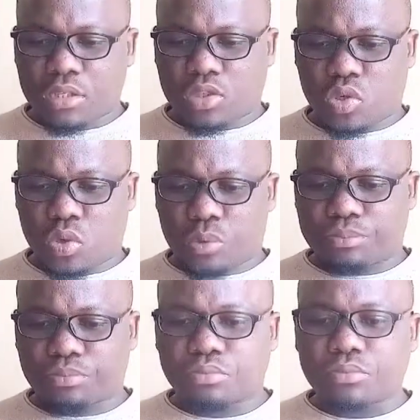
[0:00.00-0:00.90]

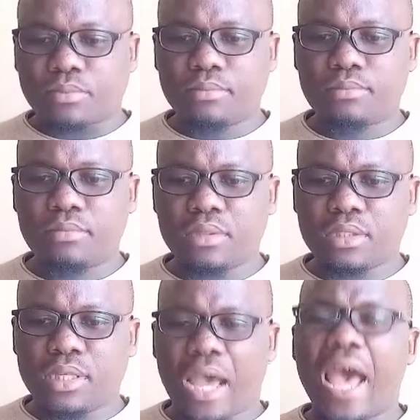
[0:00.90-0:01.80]
So
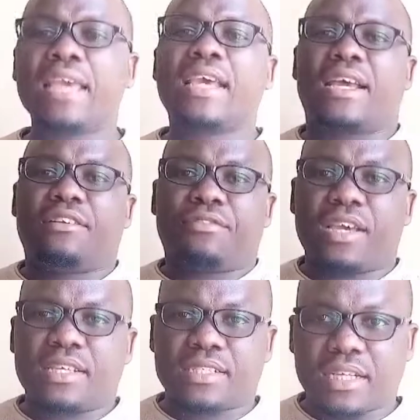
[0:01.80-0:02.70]
I
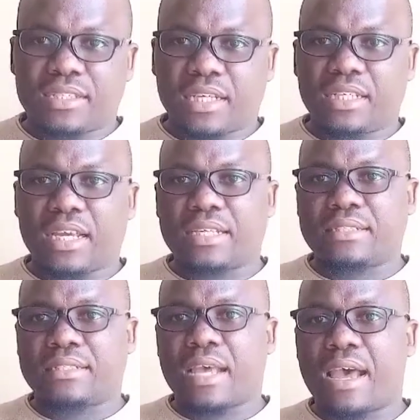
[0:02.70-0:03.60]
advise, actually,
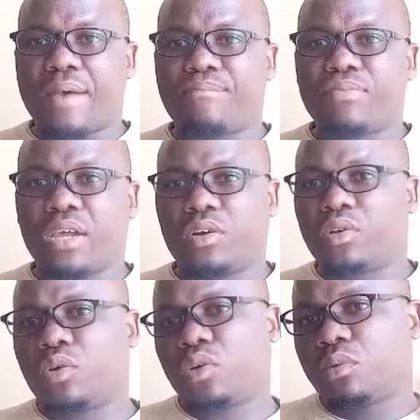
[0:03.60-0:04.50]
guys. I
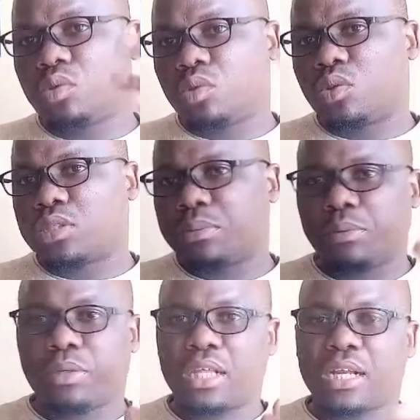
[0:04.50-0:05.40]
don't know, to those
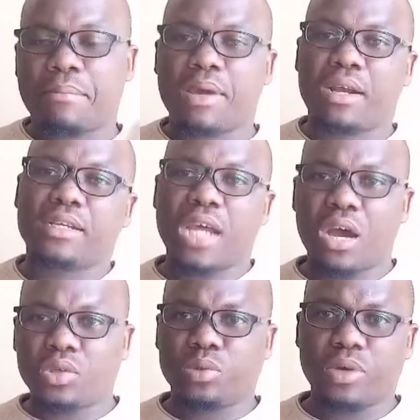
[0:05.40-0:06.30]
people that are married,
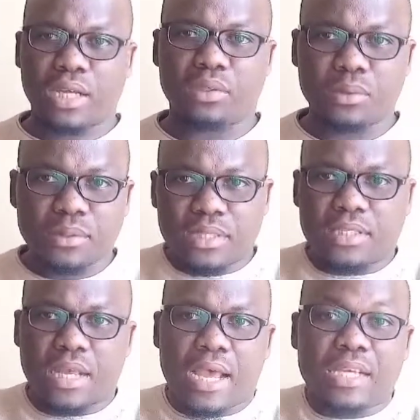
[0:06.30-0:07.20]
how you handle
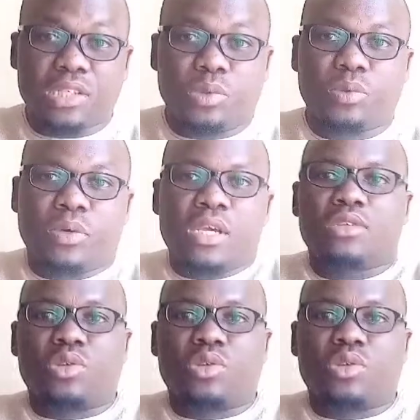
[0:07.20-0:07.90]
this issue.